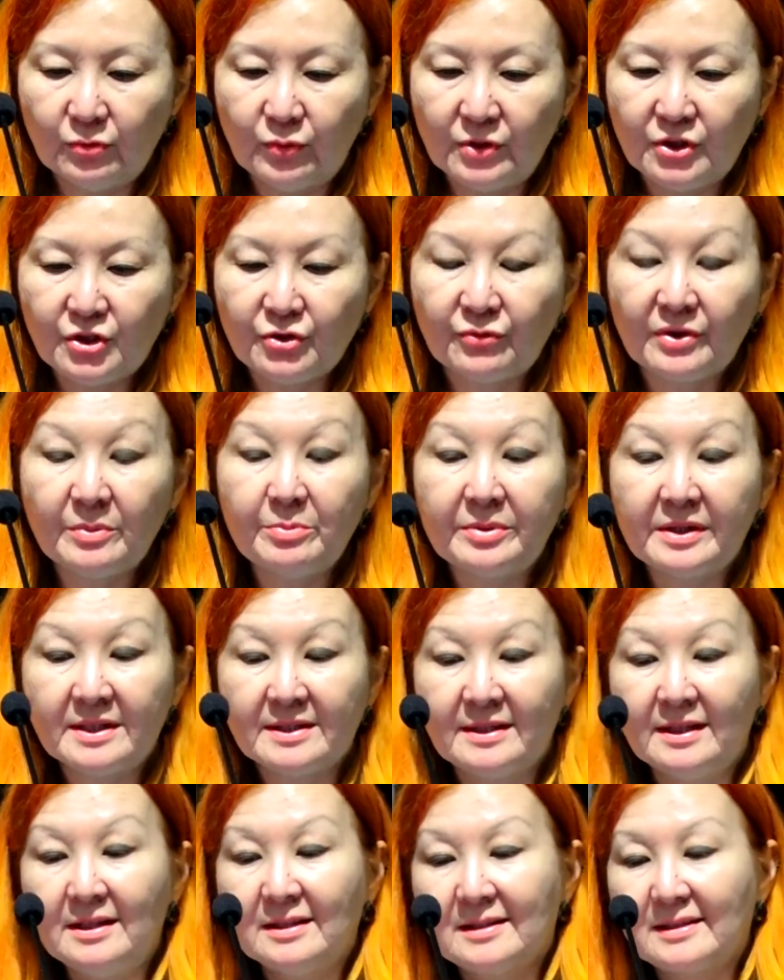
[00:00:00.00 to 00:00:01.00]
which
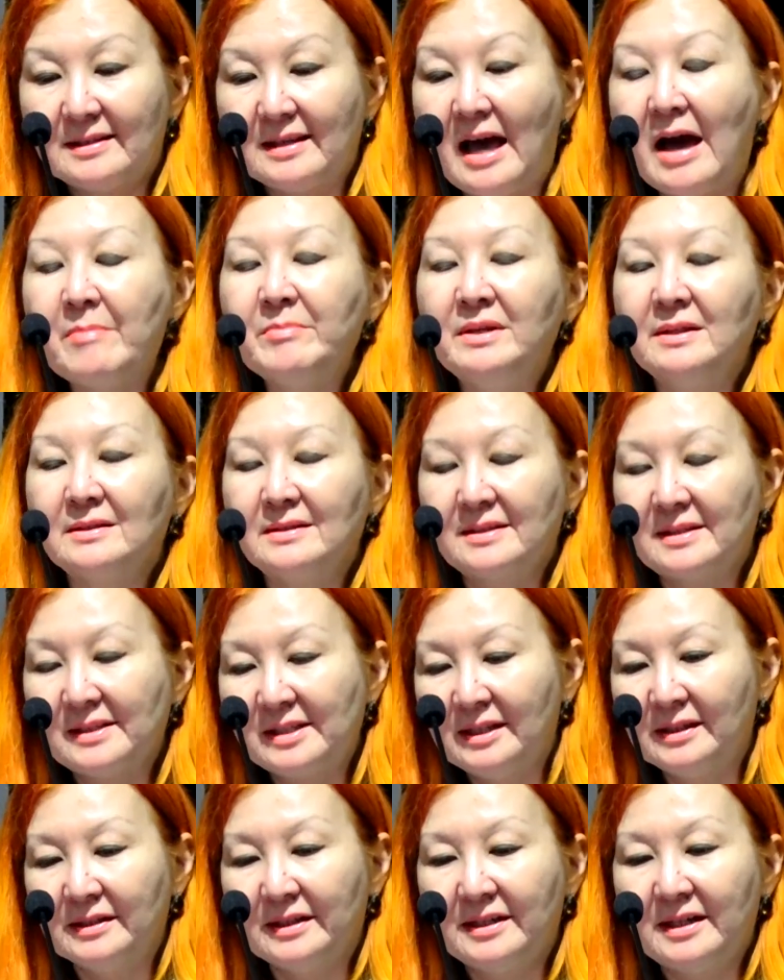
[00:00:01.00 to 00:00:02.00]
represents, still